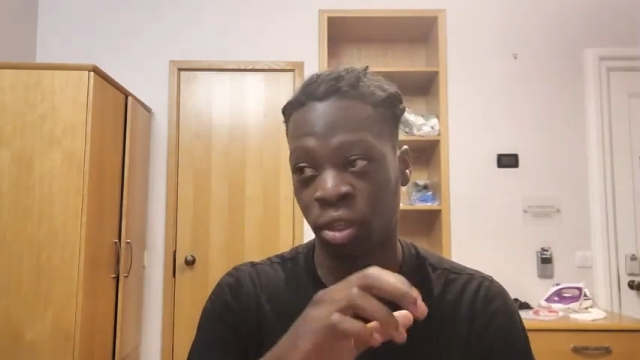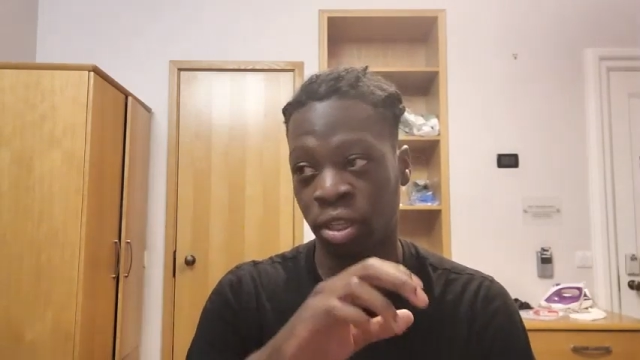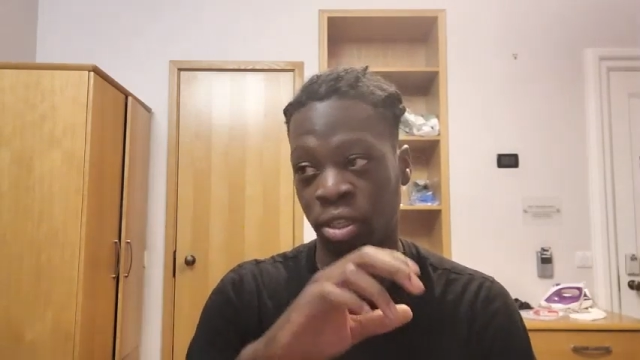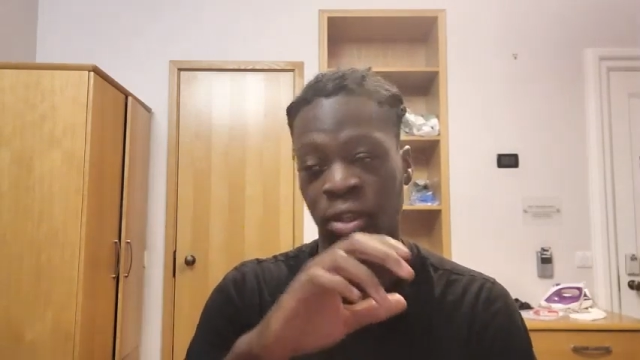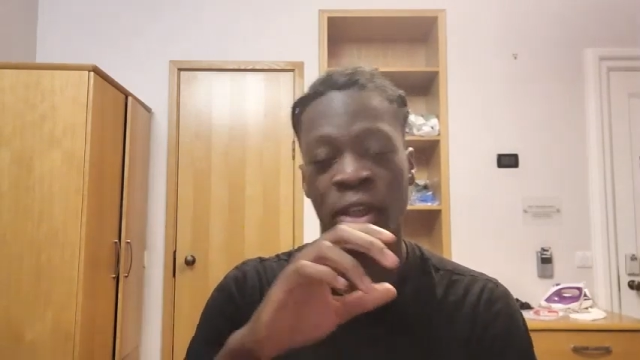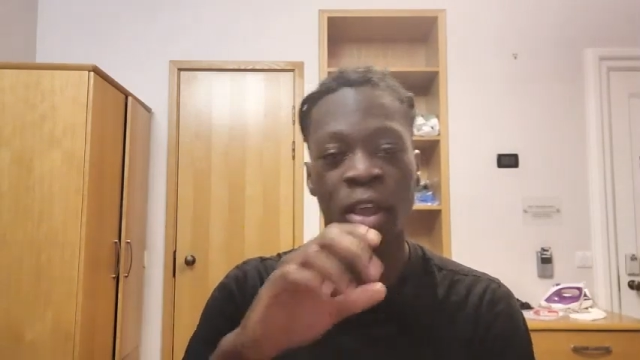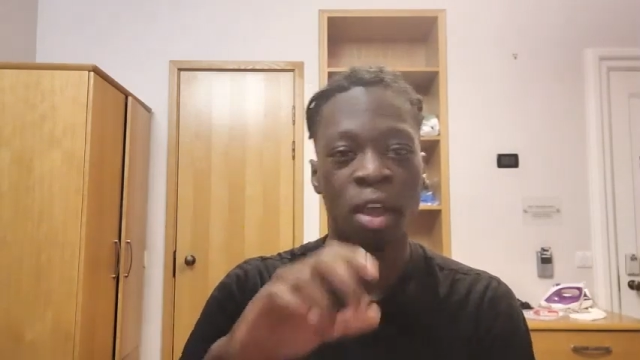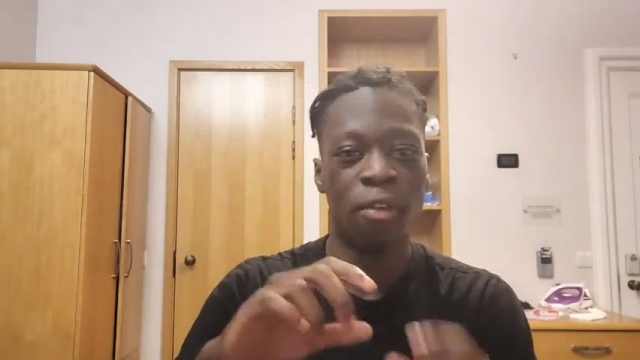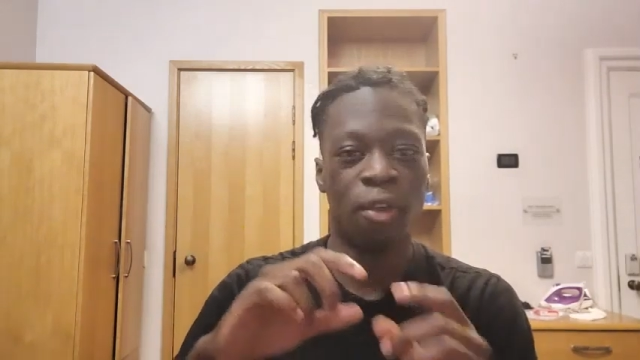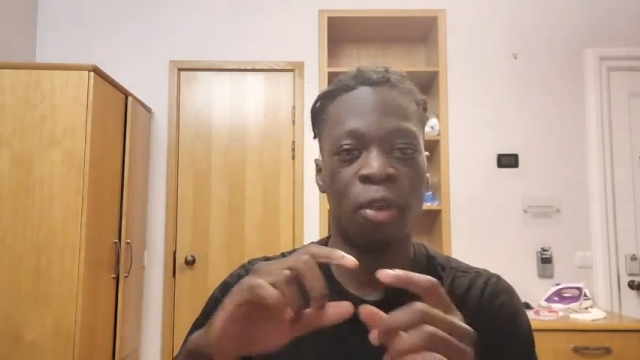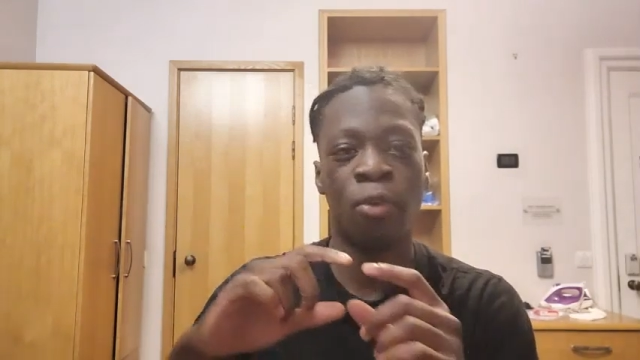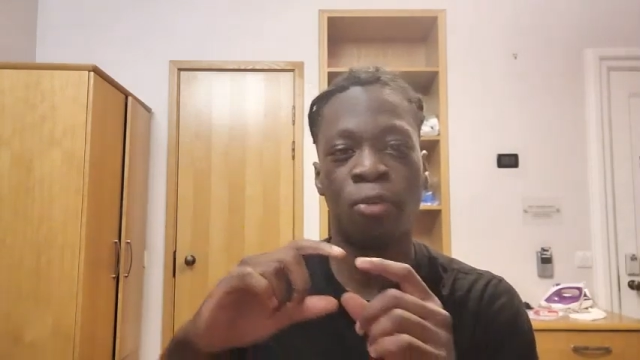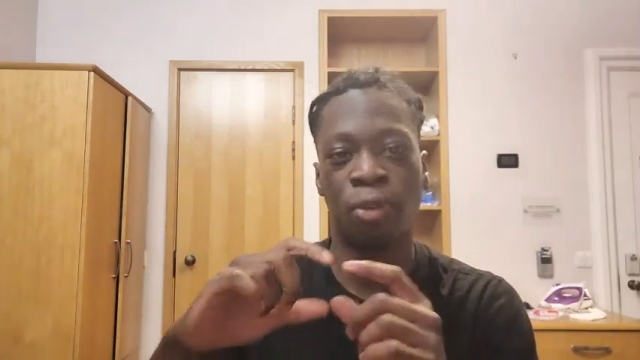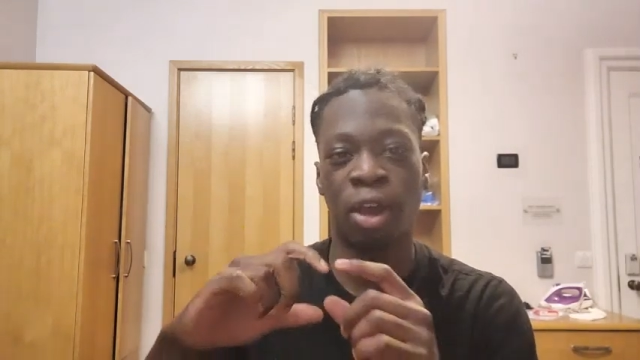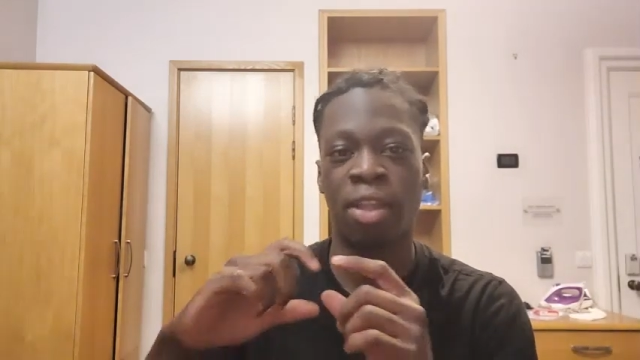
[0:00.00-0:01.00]
this very
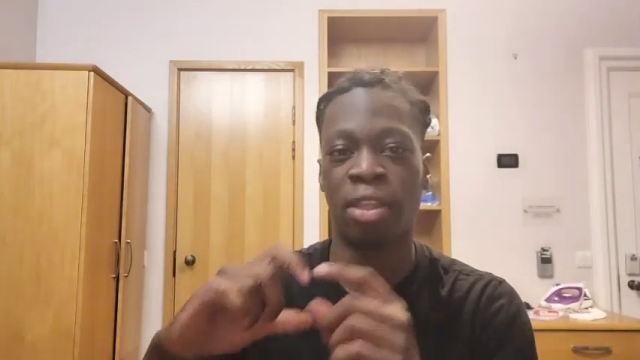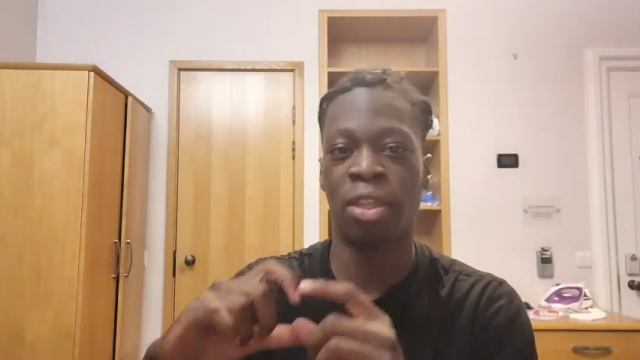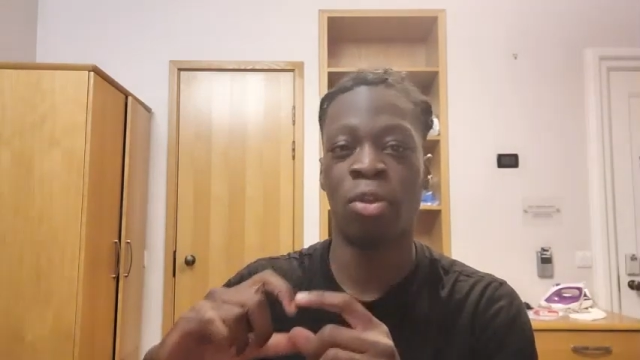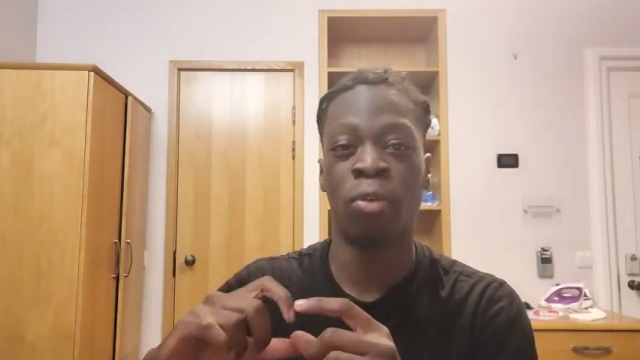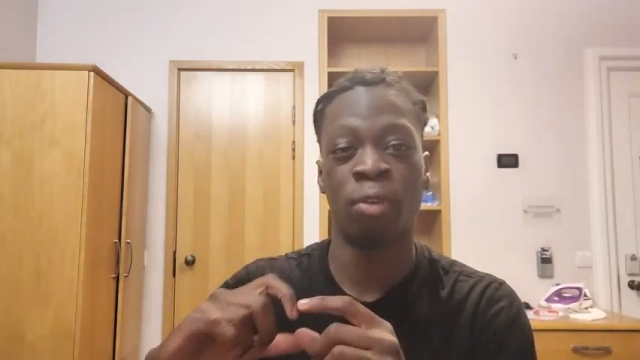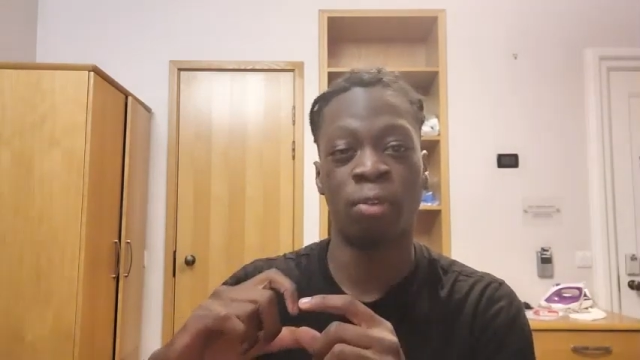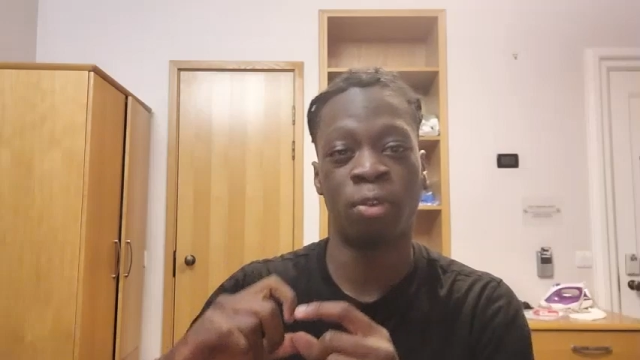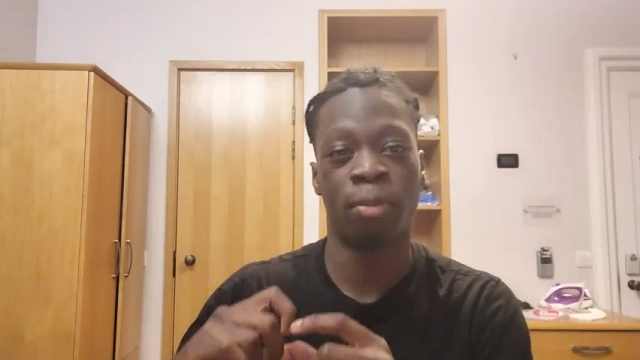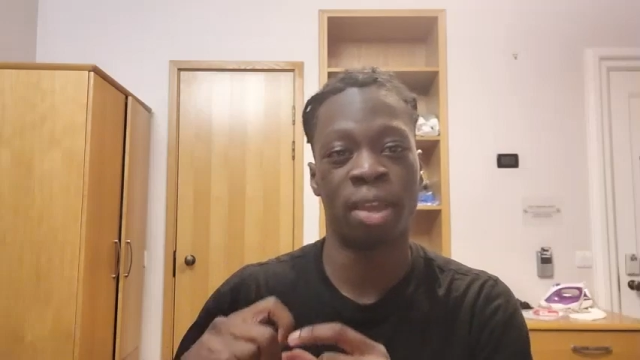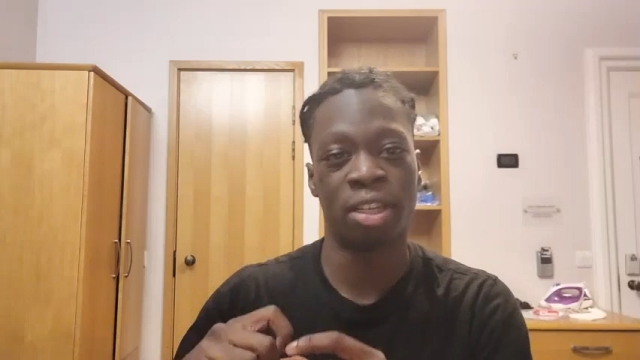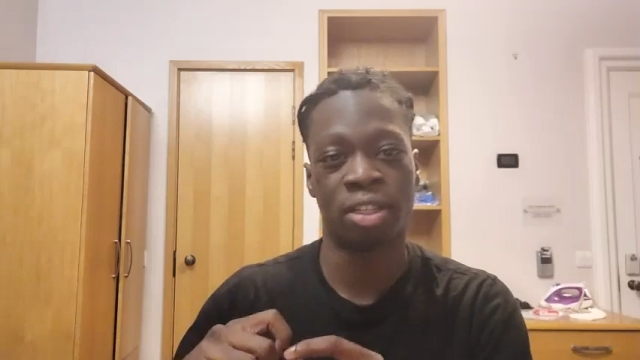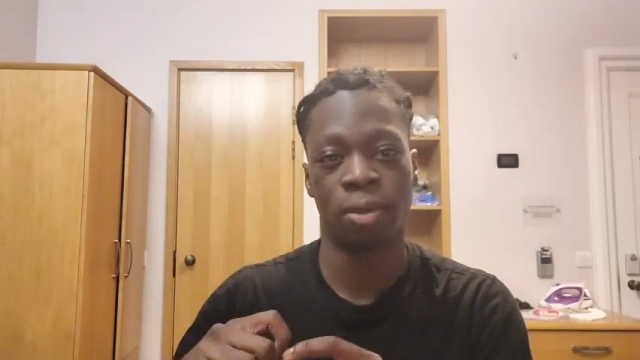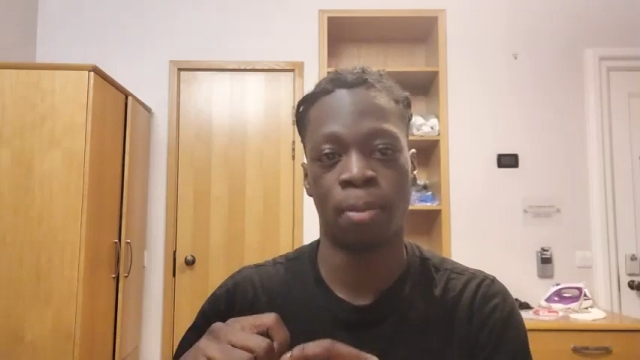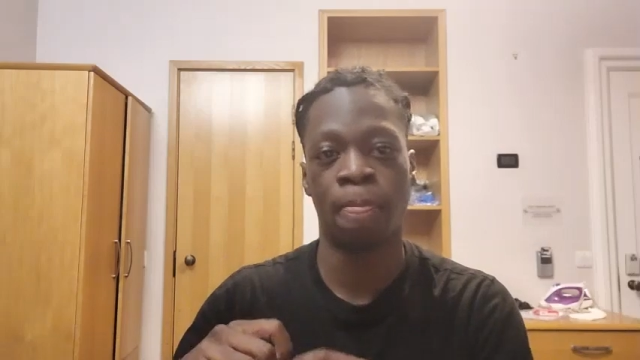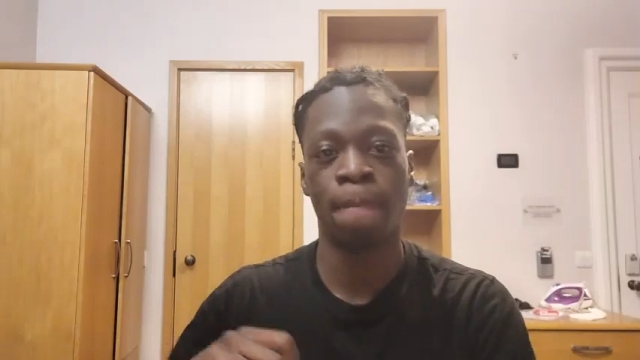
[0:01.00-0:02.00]
fine detail of
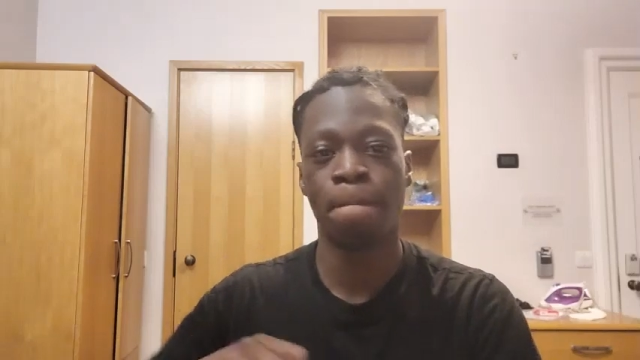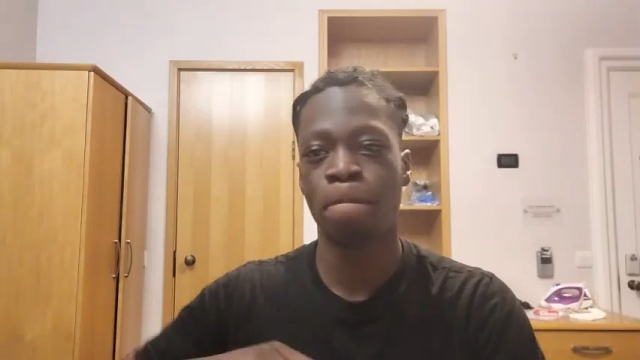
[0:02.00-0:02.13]
information,